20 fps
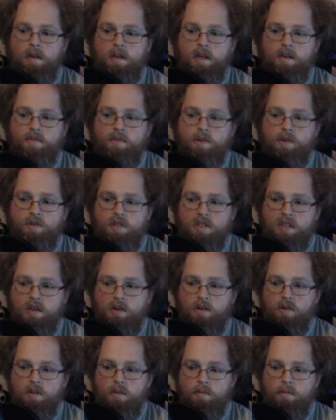if you just
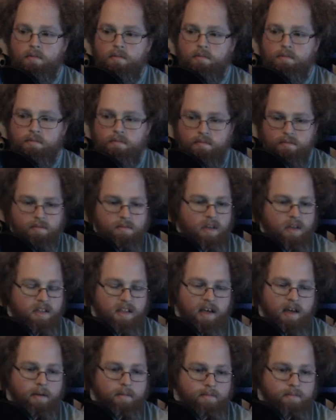kill them like
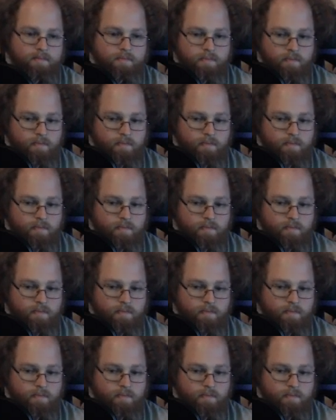that.